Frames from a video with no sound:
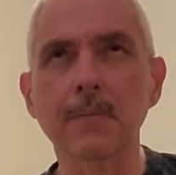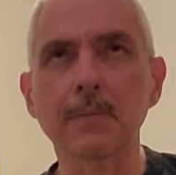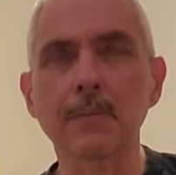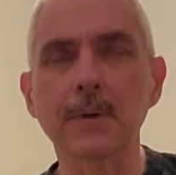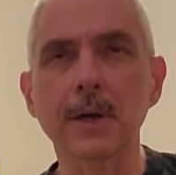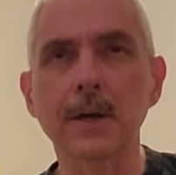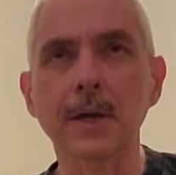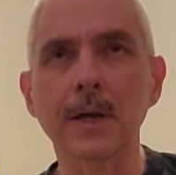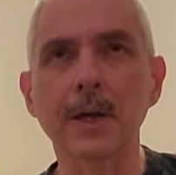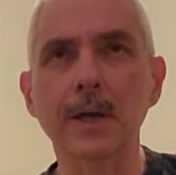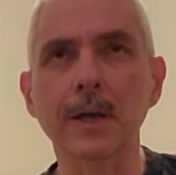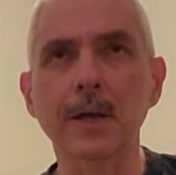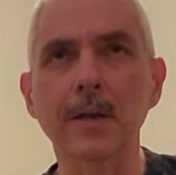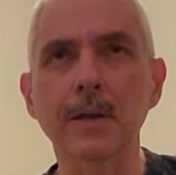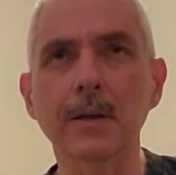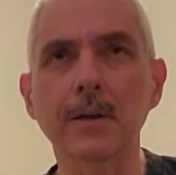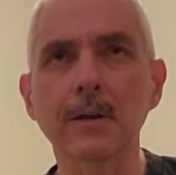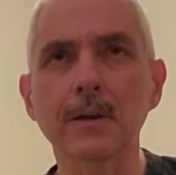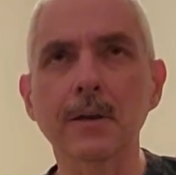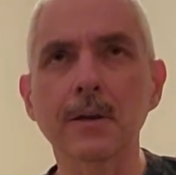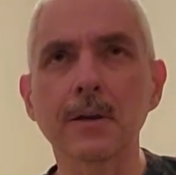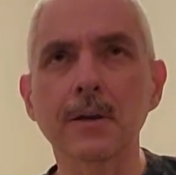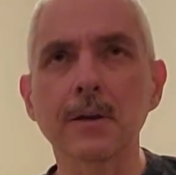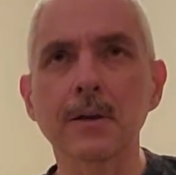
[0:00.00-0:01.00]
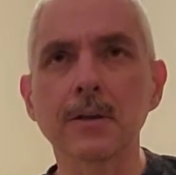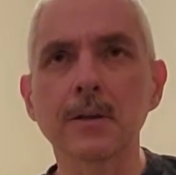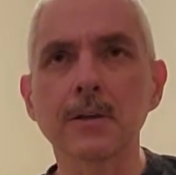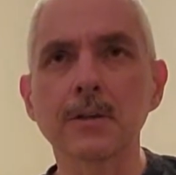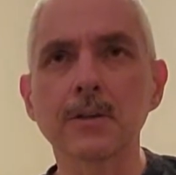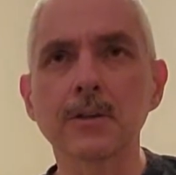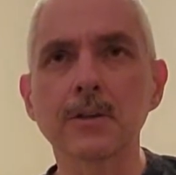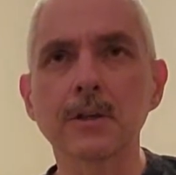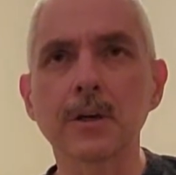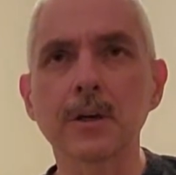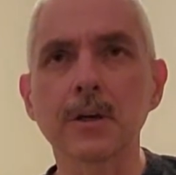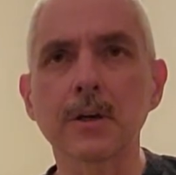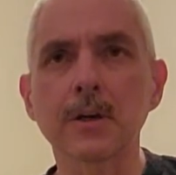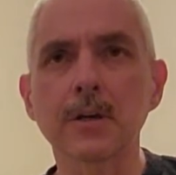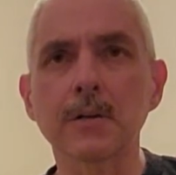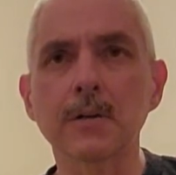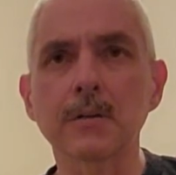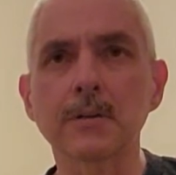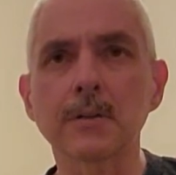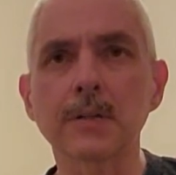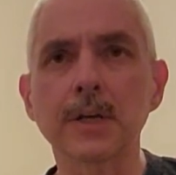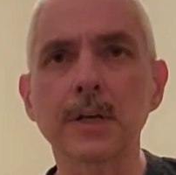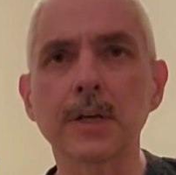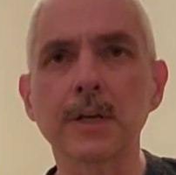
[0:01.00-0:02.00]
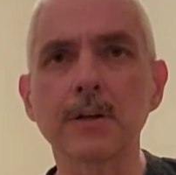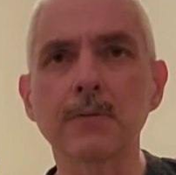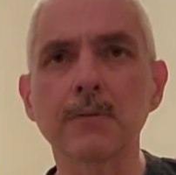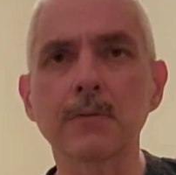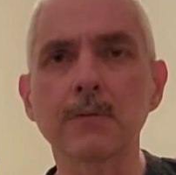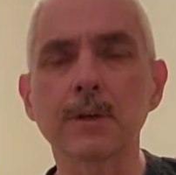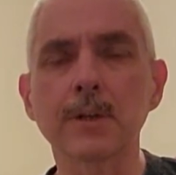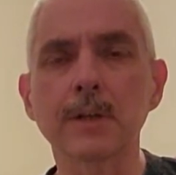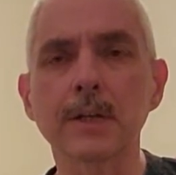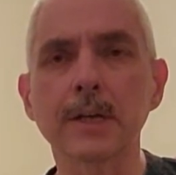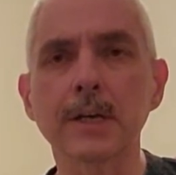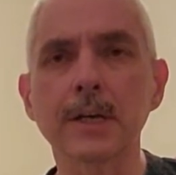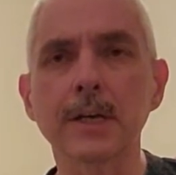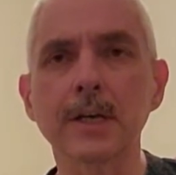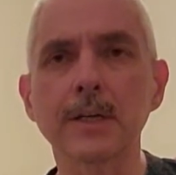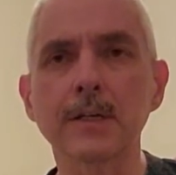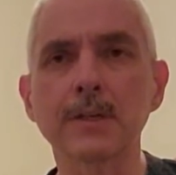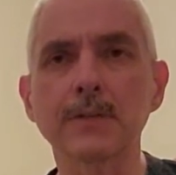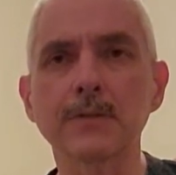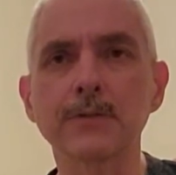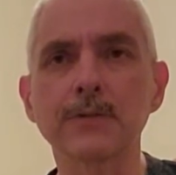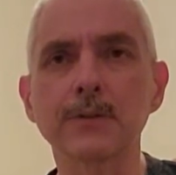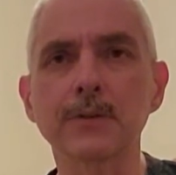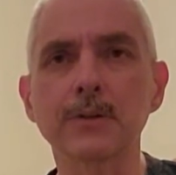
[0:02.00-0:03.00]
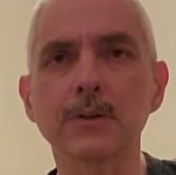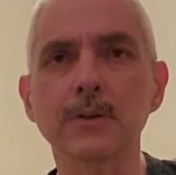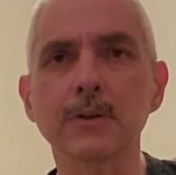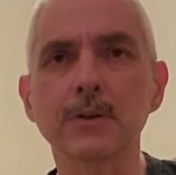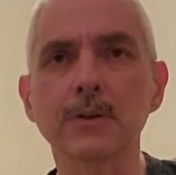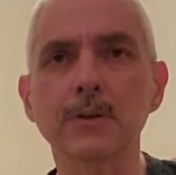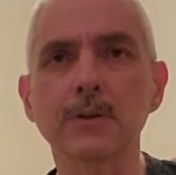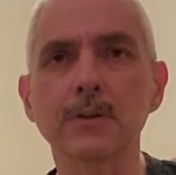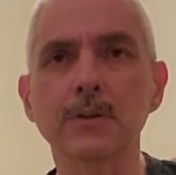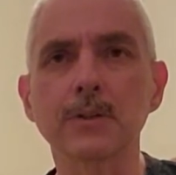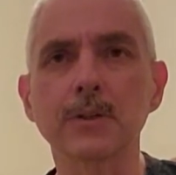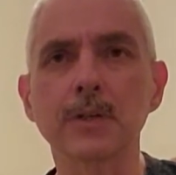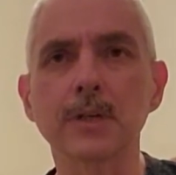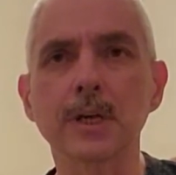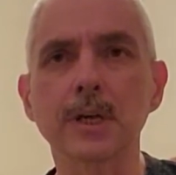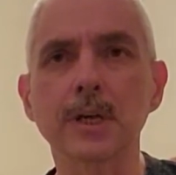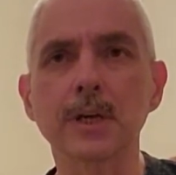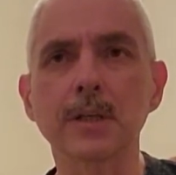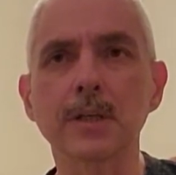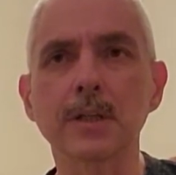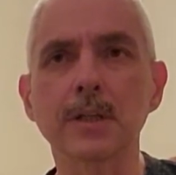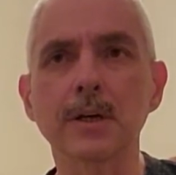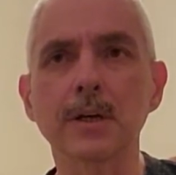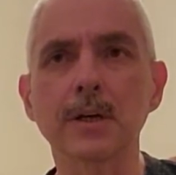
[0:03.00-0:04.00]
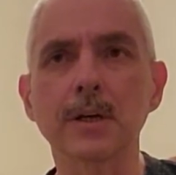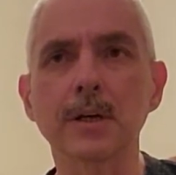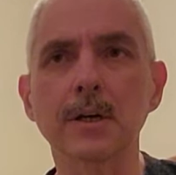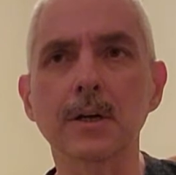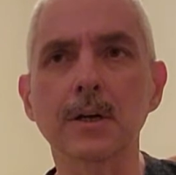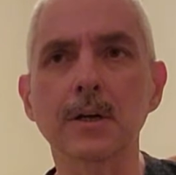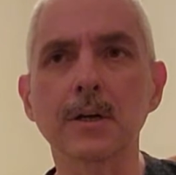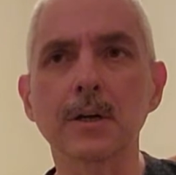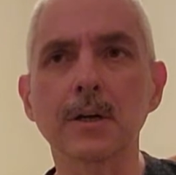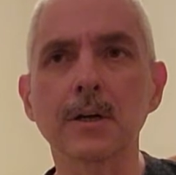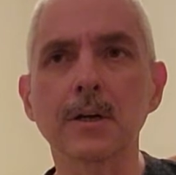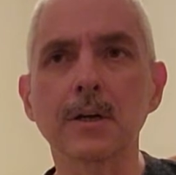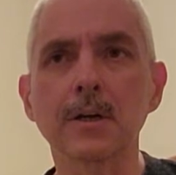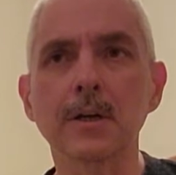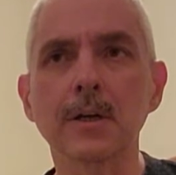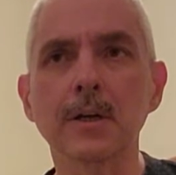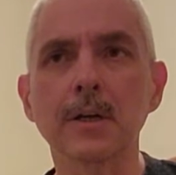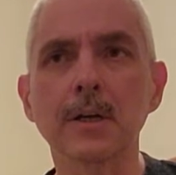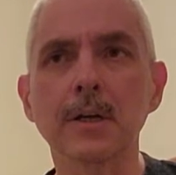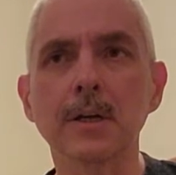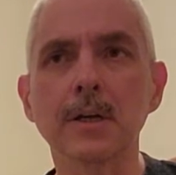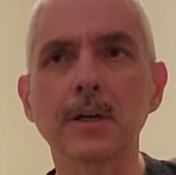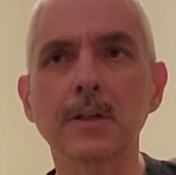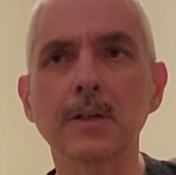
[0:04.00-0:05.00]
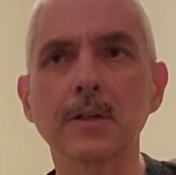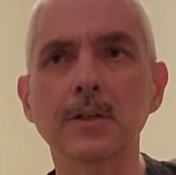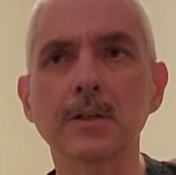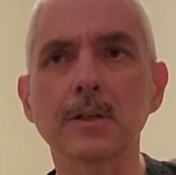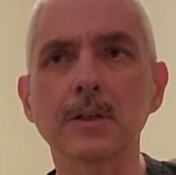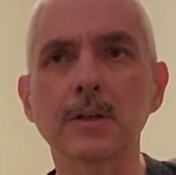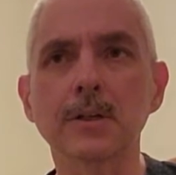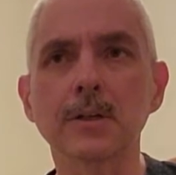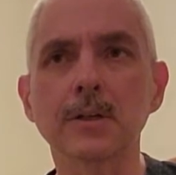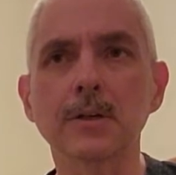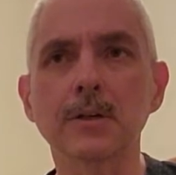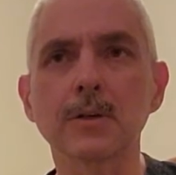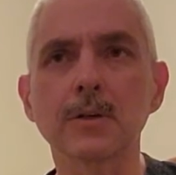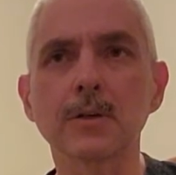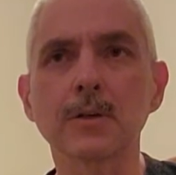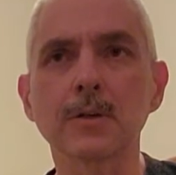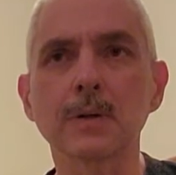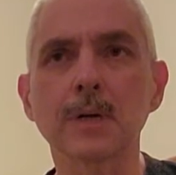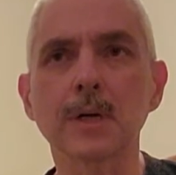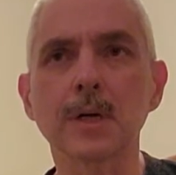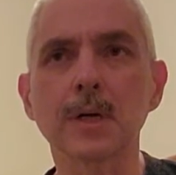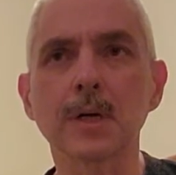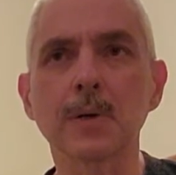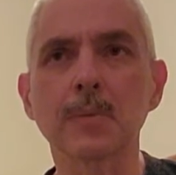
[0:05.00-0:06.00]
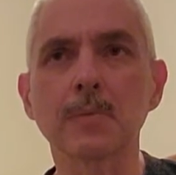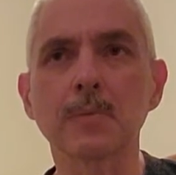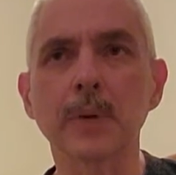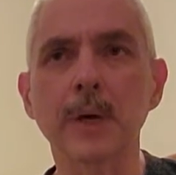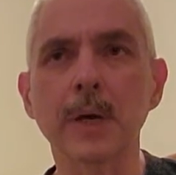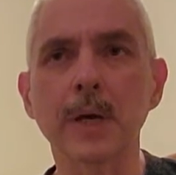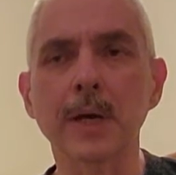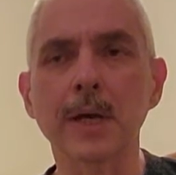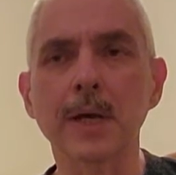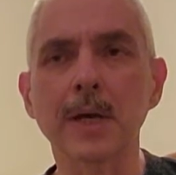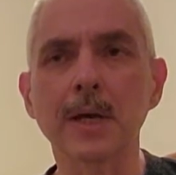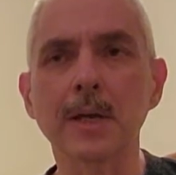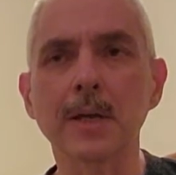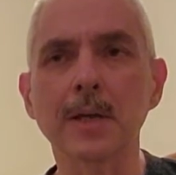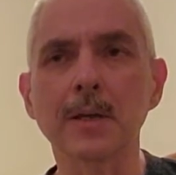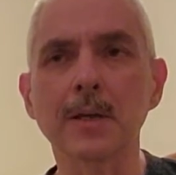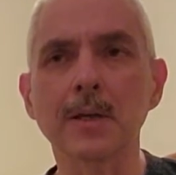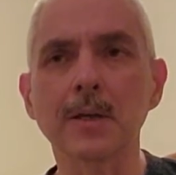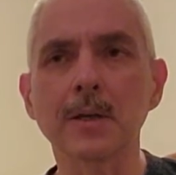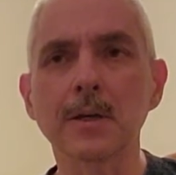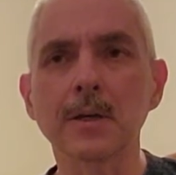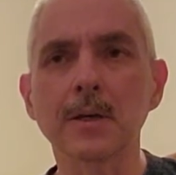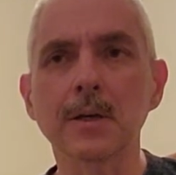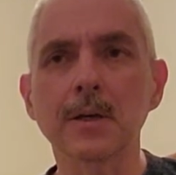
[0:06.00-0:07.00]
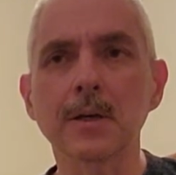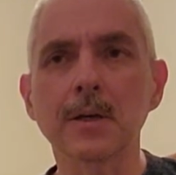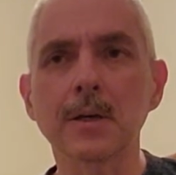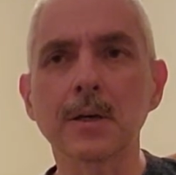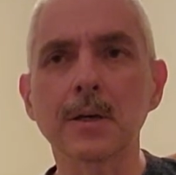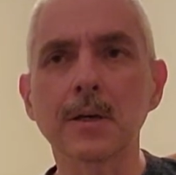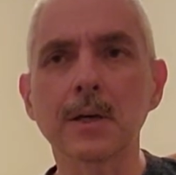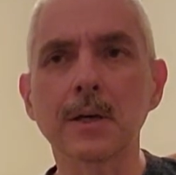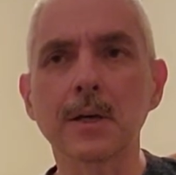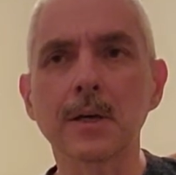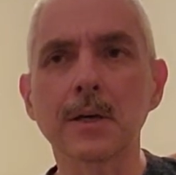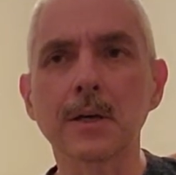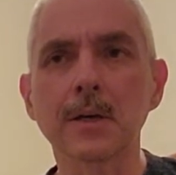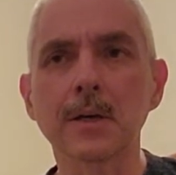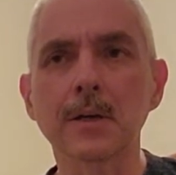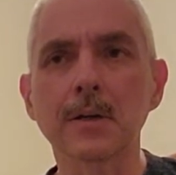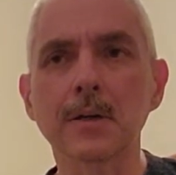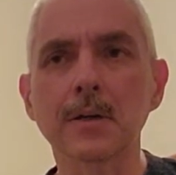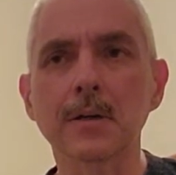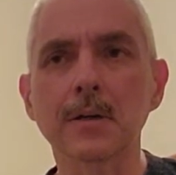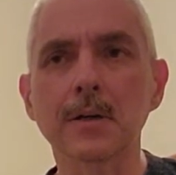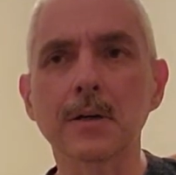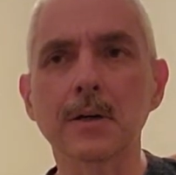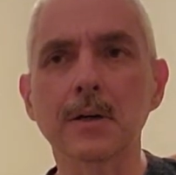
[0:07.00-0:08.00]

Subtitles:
and so tendon release for to get the knees to bend and